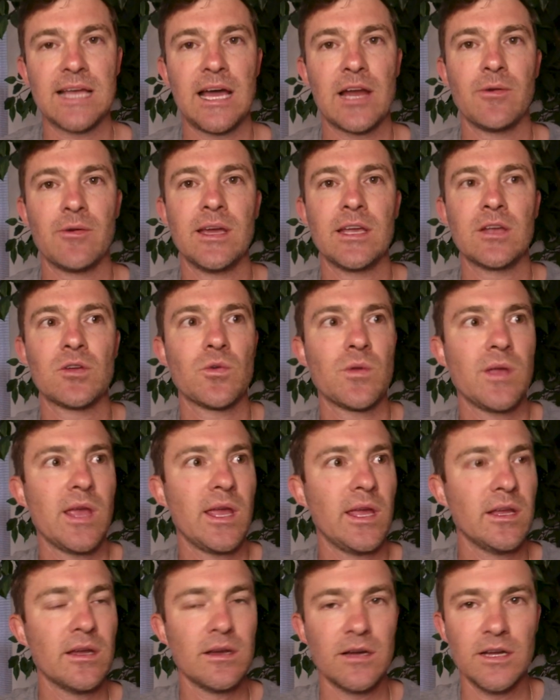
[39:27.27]
How do I
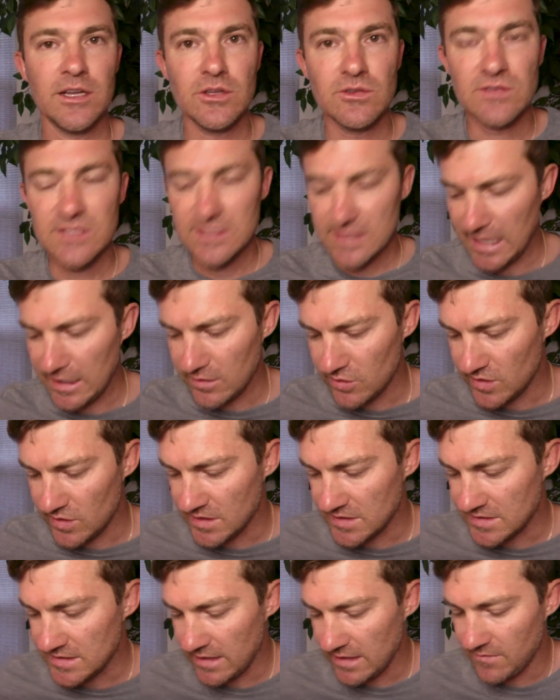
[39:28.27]
create a new standard
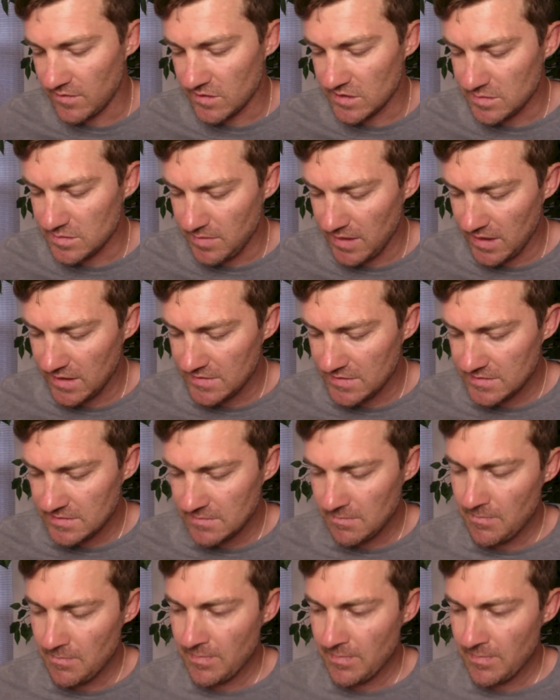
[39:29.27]
inside of our space?